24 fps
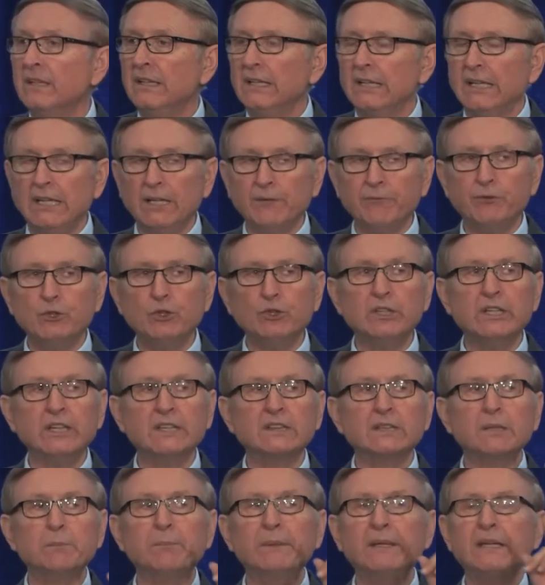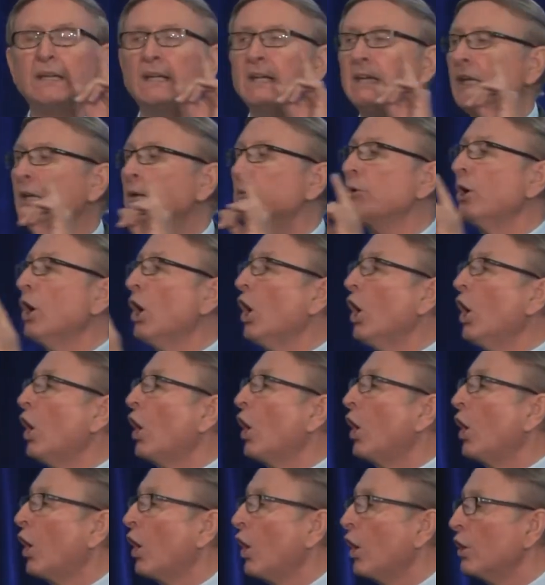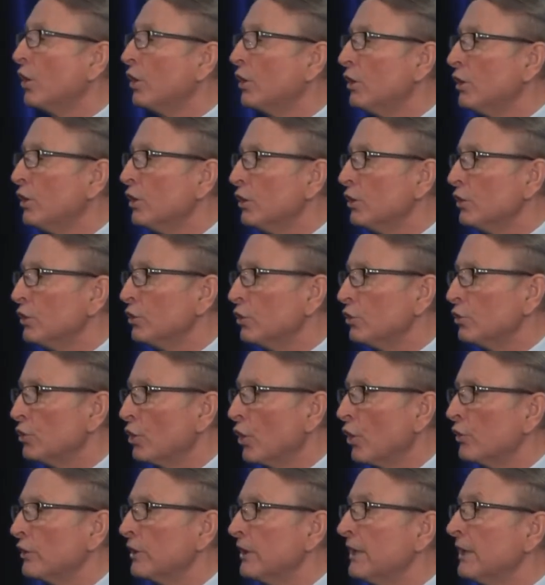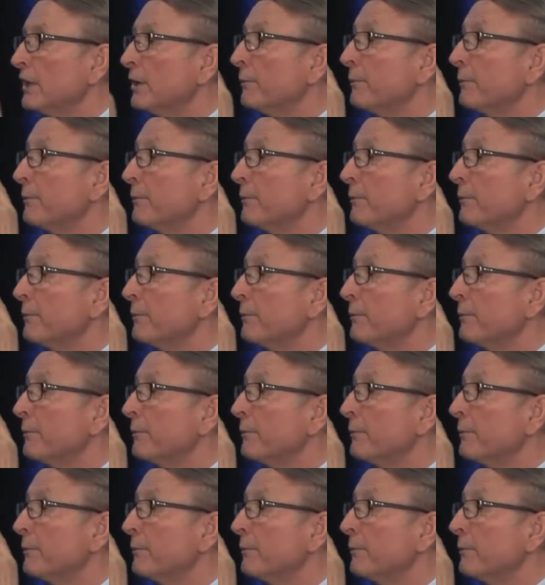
If you get the beginning wrong, you don't need a